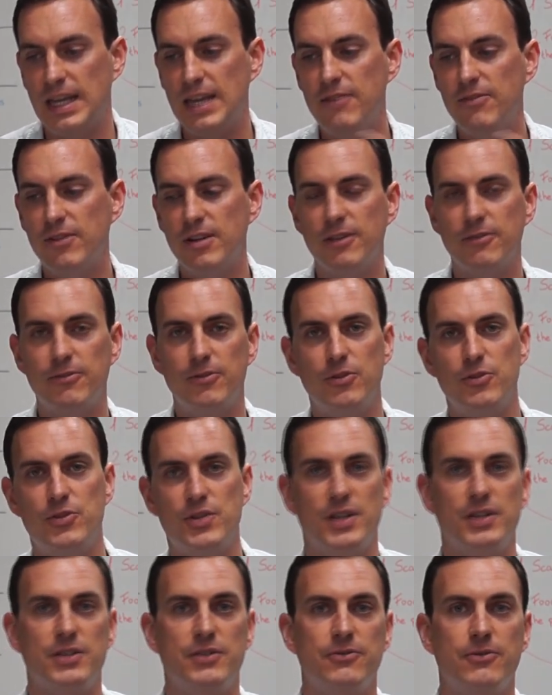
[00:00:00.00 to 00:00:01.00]
Even if you
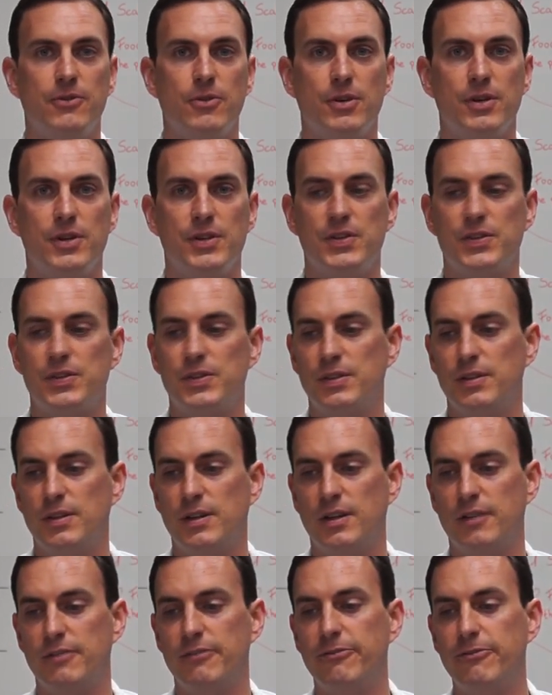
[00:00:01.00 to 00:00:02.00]
just focus
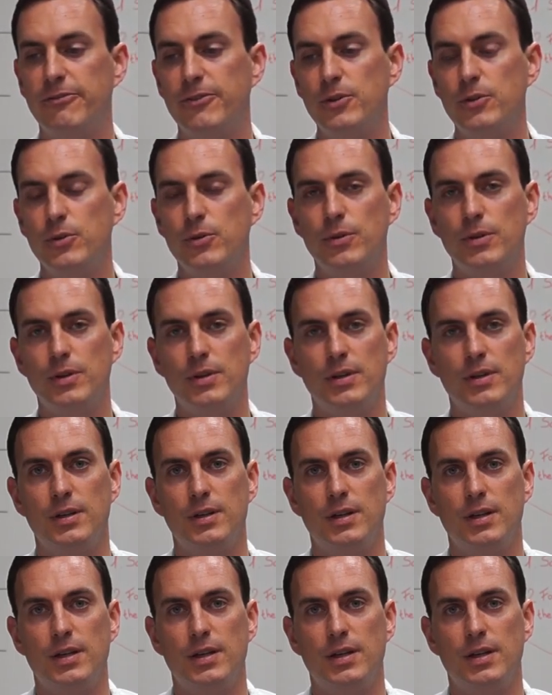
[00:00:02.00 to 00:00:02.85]
on food,